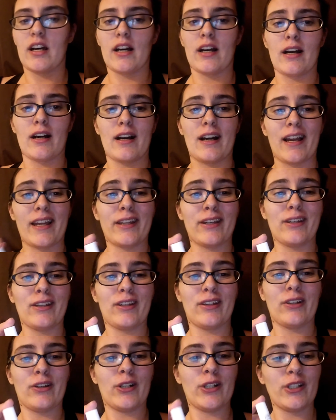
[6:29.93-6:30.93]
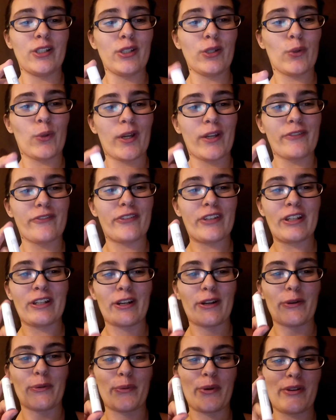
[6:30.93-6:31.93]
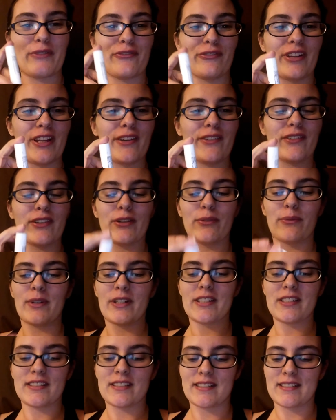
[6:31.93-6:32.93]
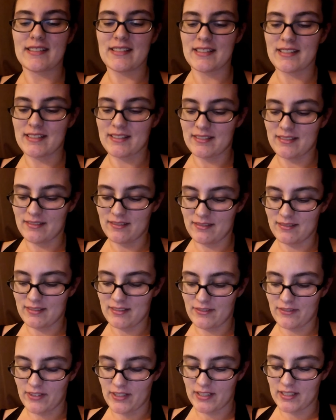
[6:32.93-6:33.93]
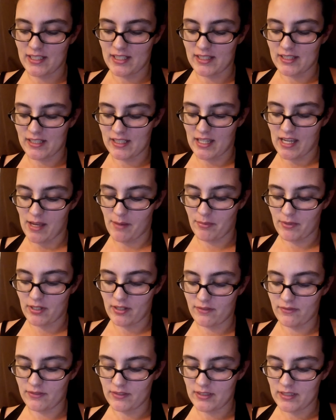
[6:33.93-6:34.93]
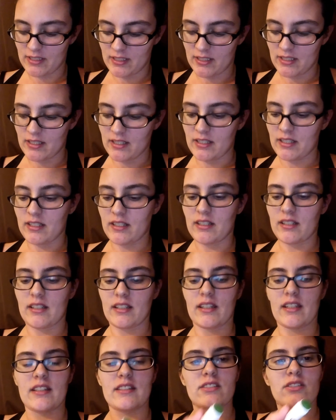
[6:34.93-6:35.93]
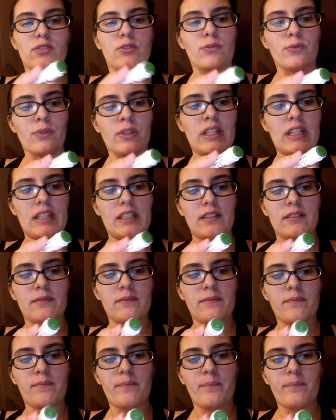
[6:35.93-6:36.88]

Uh, I couldn't quite figure out what flavor it was because it's if I take the cap off, it's green.